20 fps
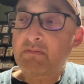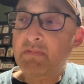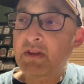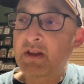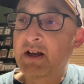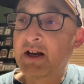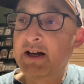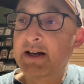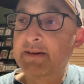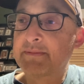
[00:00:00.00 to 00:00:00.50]

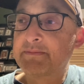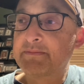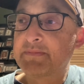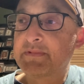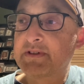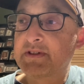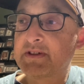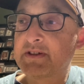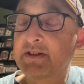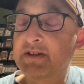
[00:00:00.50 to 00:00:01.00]

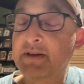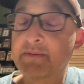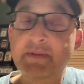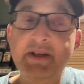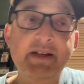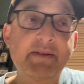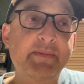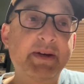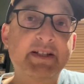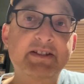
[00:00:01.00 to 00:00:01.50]
To
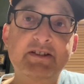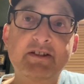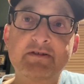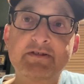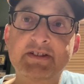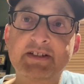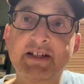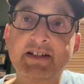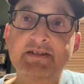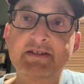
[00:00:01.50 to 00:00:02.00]
me, it makes no
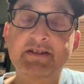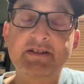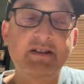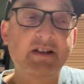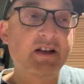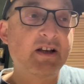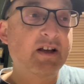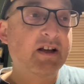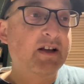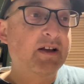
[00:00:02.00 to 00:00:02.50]
sense
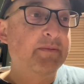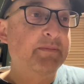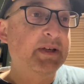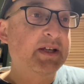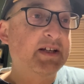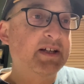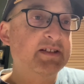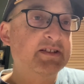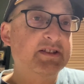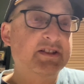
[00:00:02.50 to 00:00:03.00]

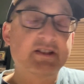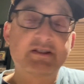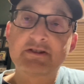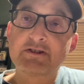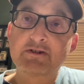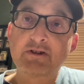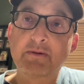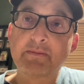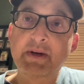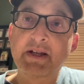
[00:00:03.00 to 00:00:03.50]
because there's
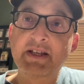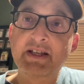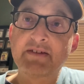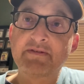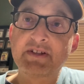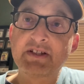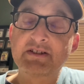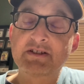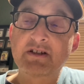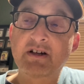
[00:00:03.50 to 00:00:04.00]
so many of
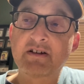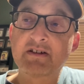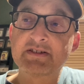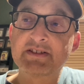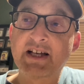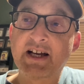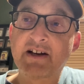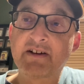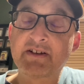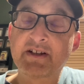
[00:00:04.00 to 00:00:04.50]
these cards
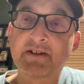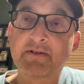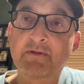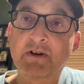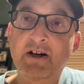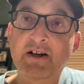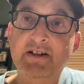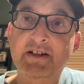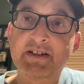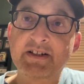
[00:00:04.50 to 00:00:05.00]
out in
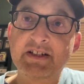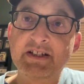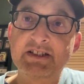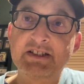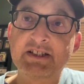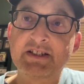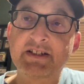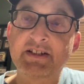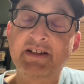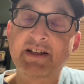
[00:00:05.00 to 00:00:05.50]
raw
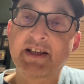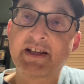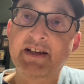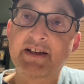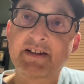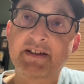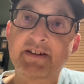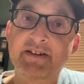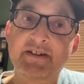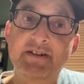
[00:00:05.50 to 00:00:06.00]
condition,
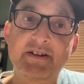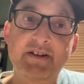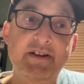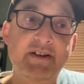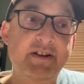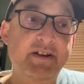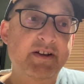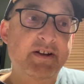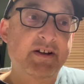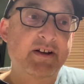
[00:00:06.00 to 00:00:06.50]
and
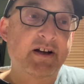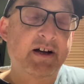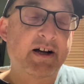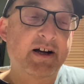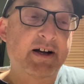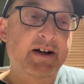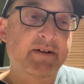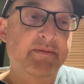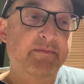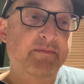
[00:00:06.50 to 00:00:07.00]

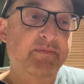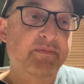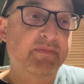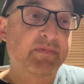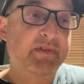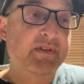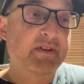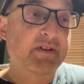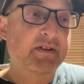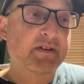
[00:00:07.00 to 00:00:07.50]

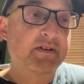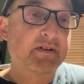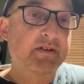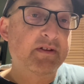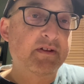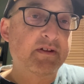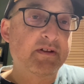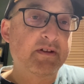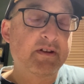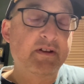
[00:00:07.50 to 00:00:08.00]

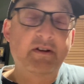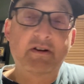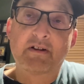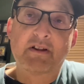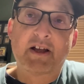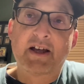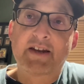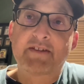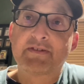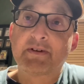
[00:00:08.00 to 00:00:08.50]
a
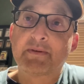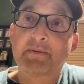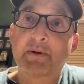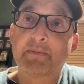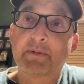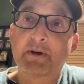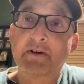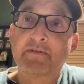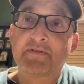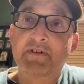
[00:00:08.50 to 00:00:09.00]
lot of them are
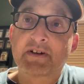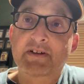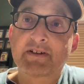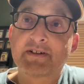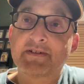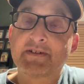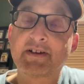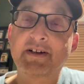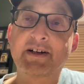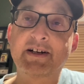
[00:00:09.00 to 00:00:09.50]
perfect.
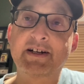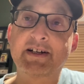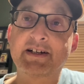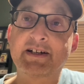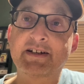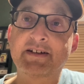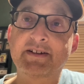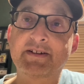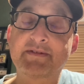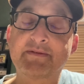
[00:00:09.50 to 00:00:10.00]

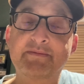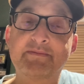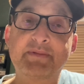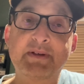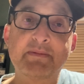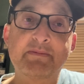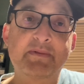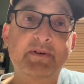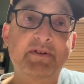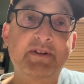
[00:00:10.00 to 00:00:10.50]
They're
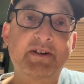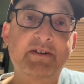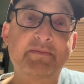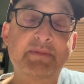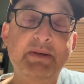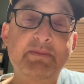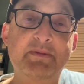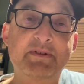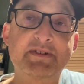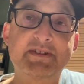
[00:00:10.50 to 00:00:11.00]
in
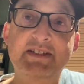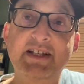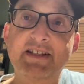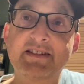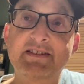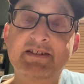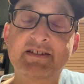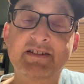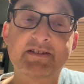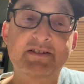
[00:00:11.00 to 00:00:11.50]
people's
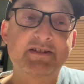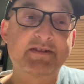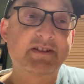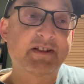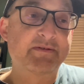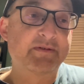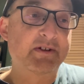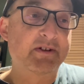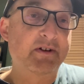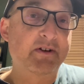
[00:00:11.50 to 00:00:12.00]
sets.
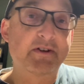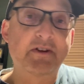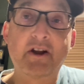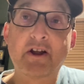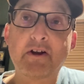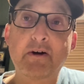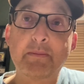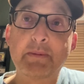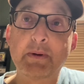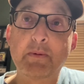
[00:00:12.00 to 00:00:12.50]
They're in
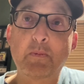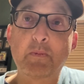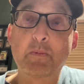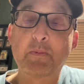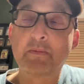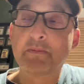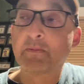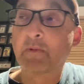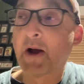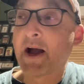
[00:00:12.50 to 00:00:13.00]
unopened
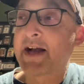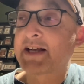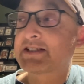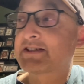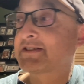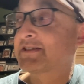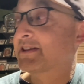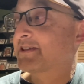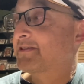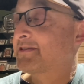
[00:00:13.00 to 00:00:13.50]
wax
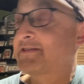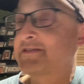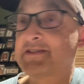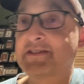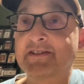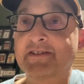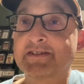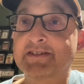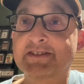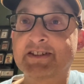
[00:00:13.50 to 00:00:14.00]
that
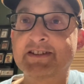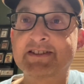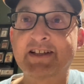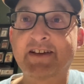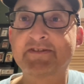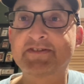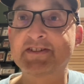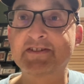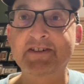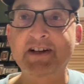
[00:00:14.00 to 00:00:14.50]
still exists.
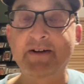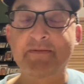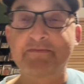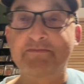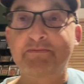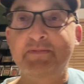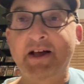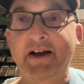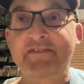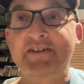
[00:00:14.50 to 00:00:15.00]
I've
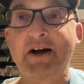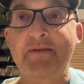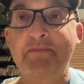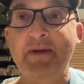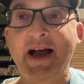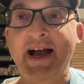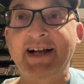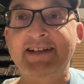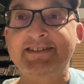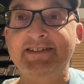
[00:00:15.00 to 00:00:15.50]
got
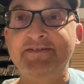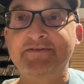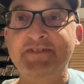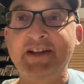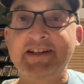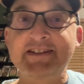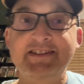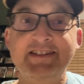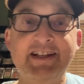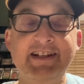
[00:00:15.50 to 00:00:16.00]
packs of
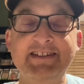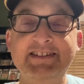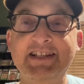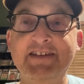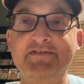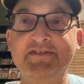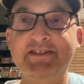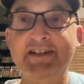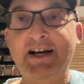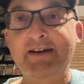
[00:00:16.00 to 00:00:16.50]

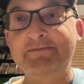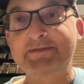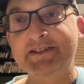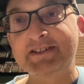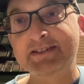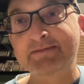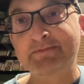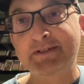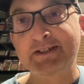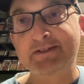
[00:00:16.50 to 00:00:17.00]
1987 Topps
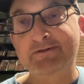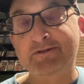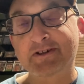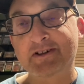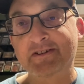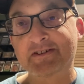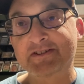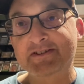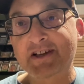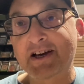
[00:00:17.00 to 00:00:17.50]
sitting in my
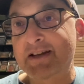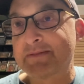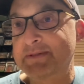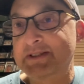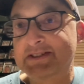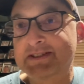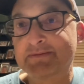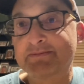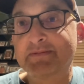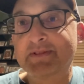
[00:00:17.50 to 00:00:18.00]
drawer. There's got to be
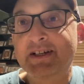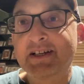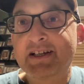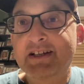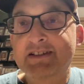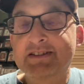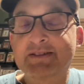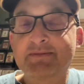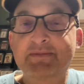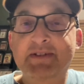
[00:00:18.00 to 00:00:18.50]
some
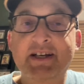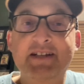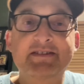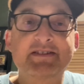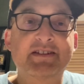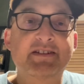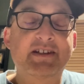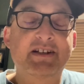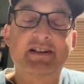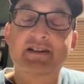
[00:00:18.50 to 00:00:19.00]
10s
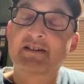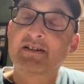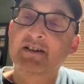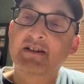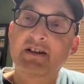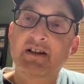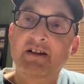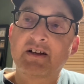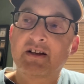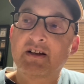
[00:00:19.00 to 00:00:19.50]
in there.
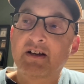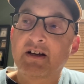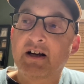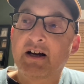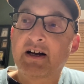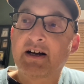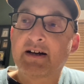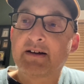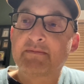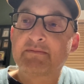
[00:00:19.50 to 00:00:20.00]

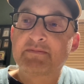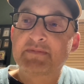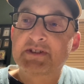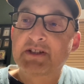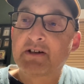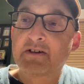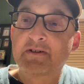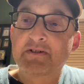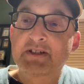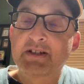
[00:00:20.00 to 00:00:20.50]

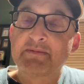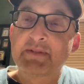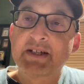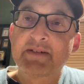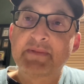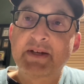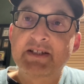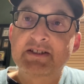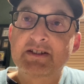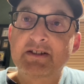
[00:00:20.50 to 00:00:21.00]
So to me, it
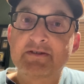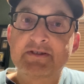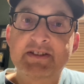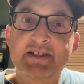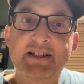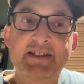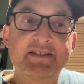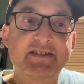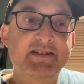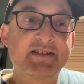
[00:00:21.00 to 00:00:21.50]
makes no
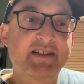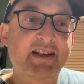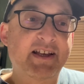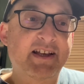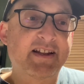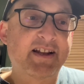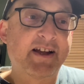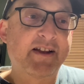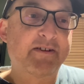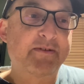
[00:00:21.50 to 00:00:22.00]
sense,
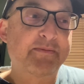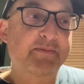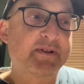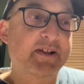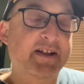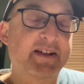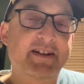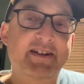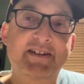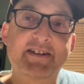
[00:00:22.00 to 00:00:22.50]
and I don't
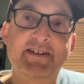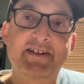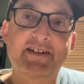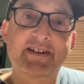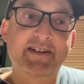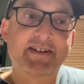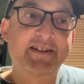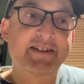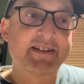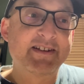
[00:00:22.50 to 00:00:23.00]
plan
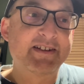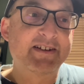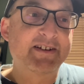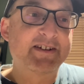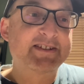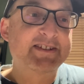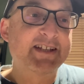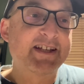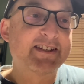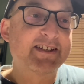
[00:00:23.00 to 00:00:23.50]
on
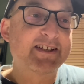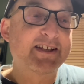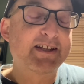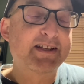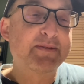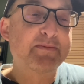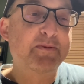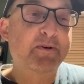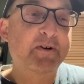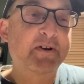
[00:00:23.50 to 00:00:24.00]
sending
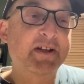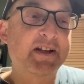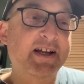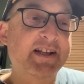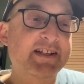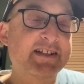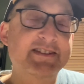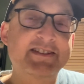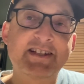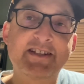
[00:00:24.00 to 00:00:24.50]
any more in. I
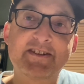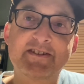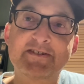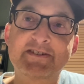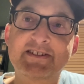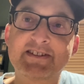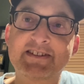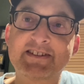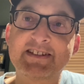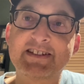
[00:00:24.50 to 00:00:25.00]
did send those
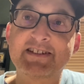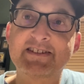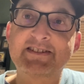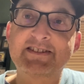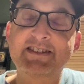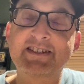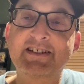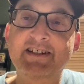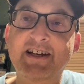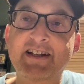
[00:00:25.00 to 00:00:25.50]
to
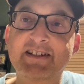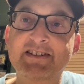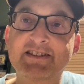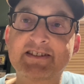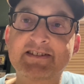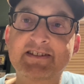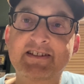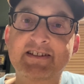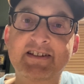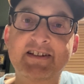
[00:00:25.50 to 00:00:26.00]
CSG kind of
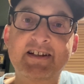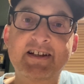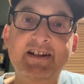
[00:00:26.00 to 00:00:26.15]
just to